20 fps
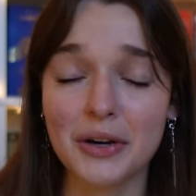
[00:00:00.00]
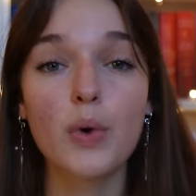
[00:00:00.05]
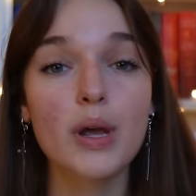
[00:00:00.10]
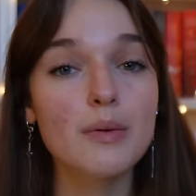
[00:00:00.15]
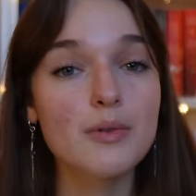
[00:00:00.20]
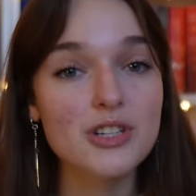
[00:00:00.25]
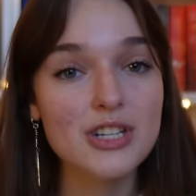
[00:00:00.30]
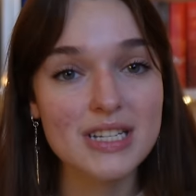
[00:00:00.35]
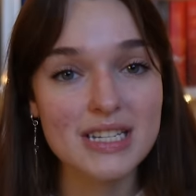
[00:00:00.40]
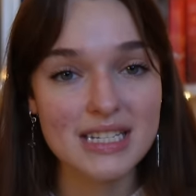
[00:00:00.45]
We
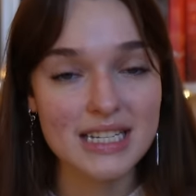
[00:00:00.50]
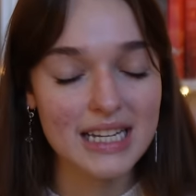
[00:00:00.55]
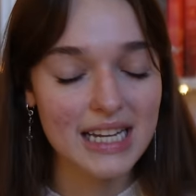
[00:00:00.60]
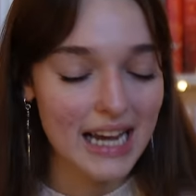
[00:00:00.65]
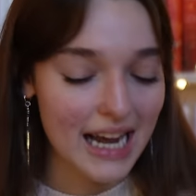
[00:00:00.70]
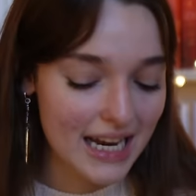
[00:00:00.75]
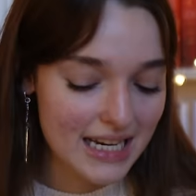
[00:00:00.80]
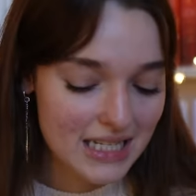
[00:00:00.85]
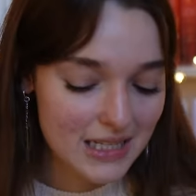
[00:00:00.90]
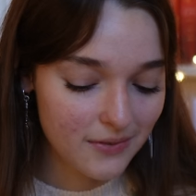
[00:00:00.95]
will just see
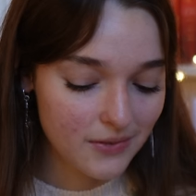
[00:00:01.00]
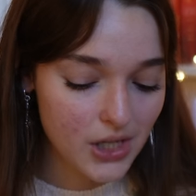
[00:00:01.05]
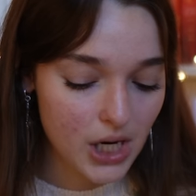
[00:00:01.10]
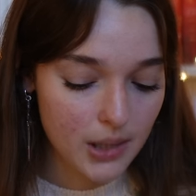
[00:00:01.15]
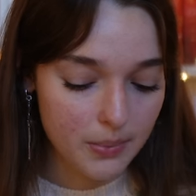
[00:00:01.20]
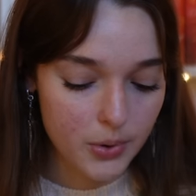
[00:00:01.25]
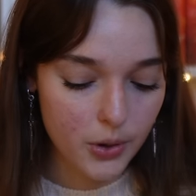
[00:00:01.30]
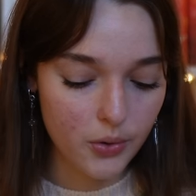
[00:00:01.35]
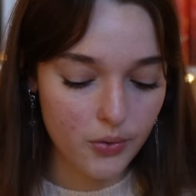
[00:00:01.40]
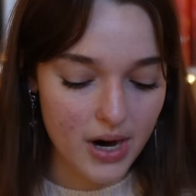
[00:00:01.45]
as the
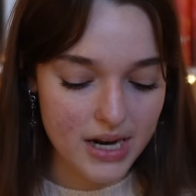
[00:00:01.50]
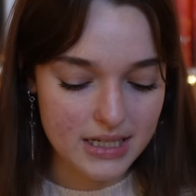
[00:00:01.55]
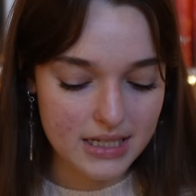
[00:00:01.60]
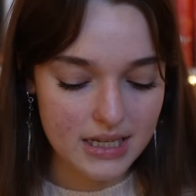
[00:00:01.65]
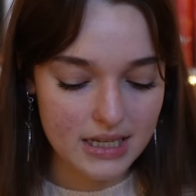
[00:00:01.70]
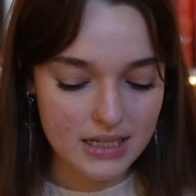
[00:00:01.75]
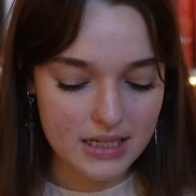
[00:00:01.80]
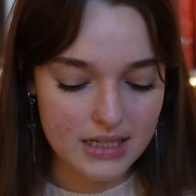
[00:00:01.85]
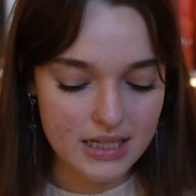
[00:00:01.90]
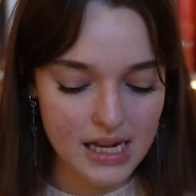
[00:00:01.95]
vlog
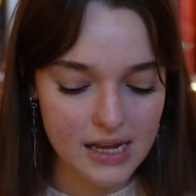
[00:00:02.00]
progresses